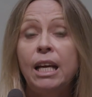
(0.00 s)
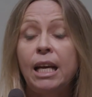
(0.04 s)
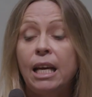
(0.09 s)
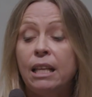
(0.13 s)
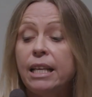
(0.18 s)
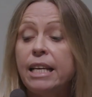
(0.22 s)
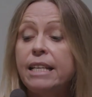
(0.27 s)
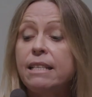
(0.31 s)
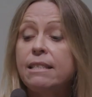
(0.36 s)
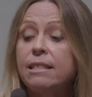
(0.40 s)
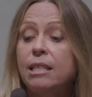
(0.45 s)

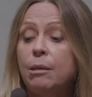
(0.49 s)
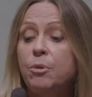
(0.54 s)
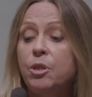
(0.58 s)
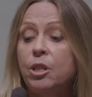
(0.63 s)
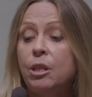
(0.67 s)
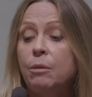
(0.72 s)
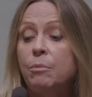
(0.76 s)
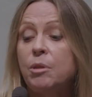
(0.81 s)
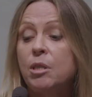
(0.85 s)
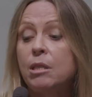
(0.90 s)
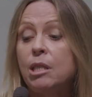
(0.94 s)
And these
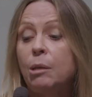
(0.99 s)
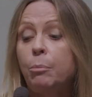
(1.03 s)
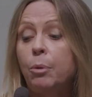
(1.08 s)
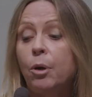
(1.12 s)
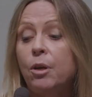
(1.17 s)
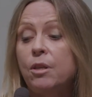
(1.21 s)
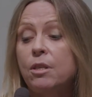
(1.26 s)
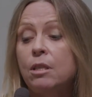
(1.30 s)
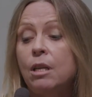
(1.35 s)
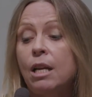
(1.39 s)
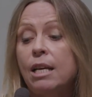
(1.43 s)
symptoms,
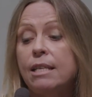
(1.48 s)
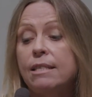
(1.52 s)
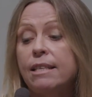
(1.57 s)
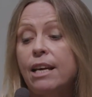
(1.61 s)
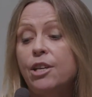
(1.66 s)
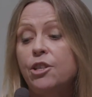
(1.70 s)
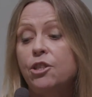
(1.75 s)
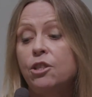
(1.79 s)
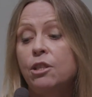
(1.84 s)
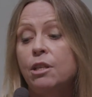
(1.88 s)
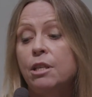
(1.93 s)

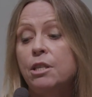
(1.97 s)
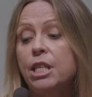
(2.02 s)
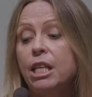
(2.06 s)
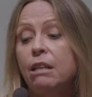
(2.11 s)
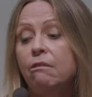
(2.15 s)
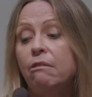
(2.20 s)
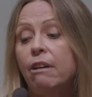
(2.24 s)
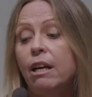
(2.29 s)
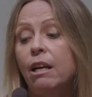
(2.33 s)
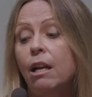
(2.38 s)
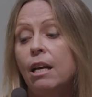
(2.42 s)
depersonalisation and
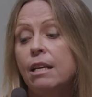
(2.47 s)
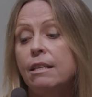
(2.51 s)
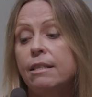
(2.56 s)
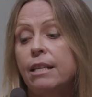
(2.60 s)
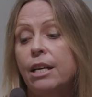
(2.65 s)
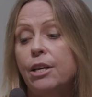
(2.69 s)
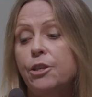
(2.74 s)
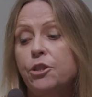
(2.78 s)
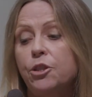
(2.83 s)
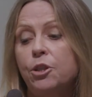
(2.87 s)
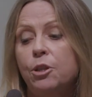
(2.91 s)

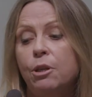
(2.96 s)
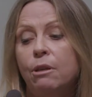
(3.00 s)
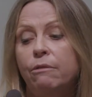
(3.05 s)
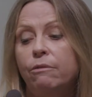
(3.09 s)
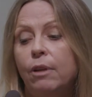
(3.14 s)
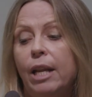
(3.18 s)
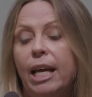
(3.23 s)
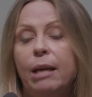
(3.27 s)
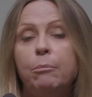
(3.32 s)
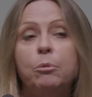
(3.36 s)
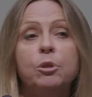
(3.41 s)
derealisation, I've
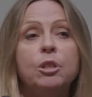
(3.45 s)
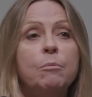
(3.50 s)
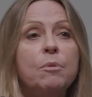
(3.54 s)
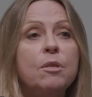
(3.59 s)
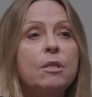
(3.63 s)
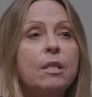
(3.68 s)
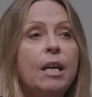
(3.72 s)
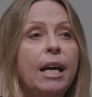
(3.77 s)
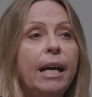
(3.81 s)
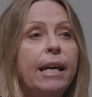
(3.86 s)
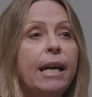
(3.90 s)
labelled them
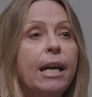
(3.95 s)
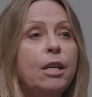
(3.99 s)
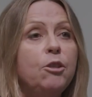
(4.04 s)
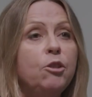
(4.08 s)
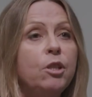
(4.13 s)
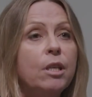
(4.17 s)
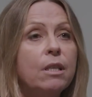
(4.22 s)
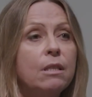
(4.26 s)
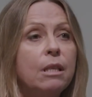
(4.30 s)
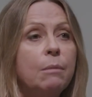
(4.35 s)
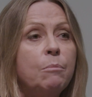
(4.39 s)

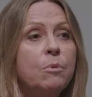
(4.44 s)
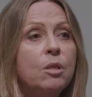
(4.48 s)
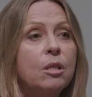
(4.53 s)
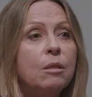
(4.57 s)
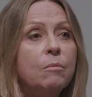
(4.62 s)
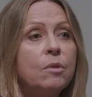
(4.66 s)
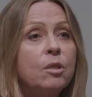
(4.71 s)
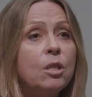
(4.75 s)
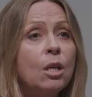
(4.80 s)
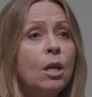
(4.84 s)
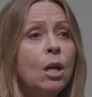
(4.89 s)
psychiatric
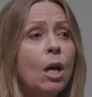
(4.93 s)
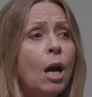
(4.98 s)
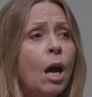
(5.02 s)
symptoms,